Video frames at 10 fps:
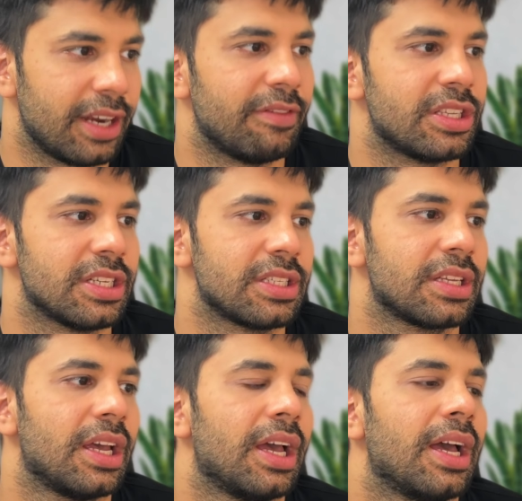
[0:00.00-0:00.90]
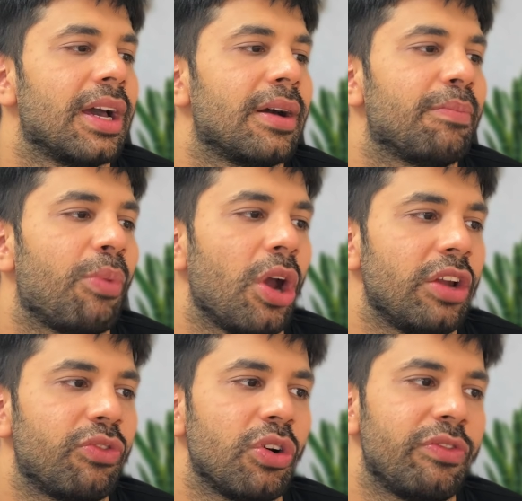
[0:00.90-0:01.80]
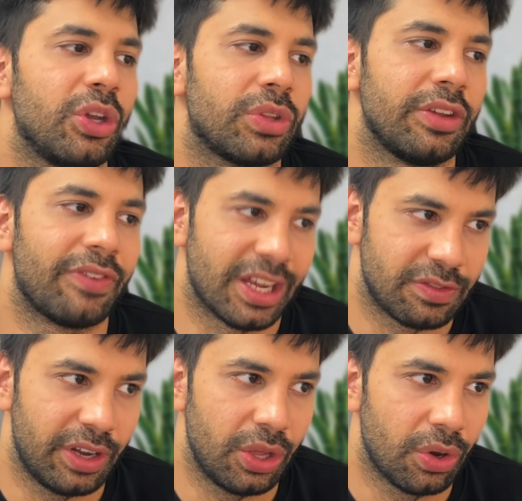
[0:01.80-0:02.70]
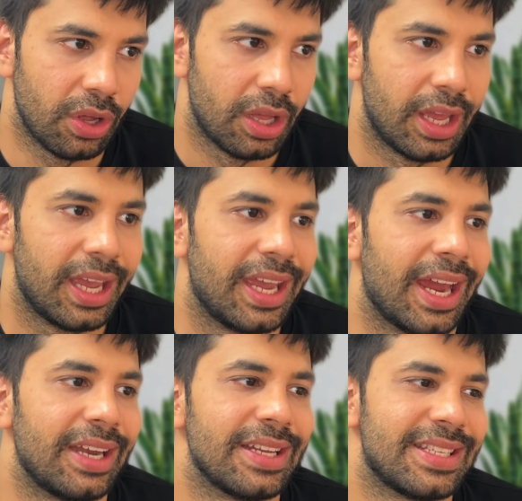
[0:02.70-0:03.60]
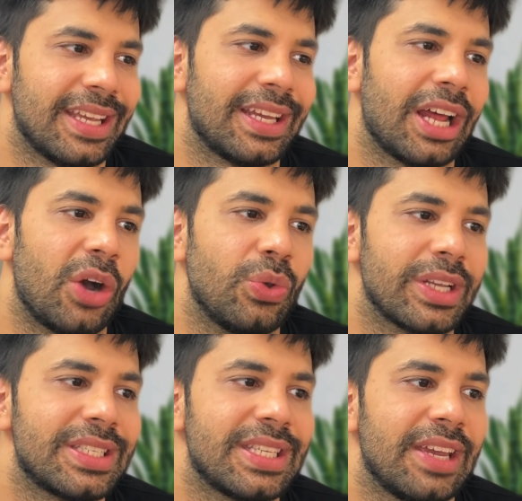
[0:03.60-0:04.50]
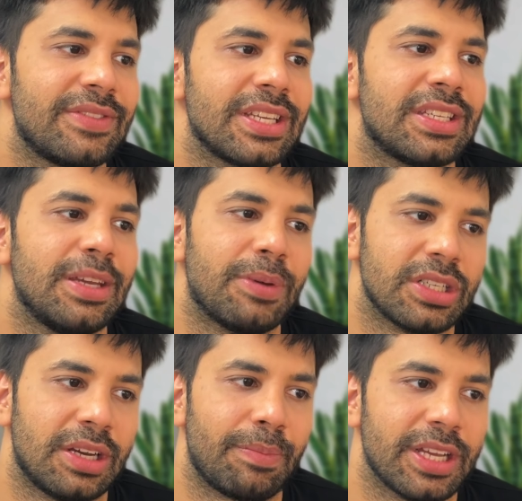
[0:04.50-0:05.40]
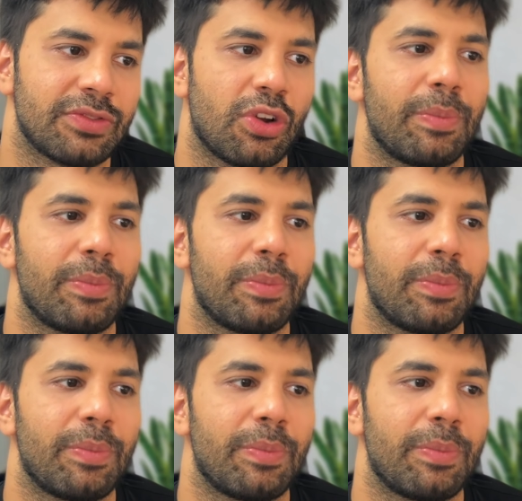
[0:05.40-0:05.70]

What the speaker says: which is zero point 0.4 VO3 fast video. And it is saying that how you can save 60% plus from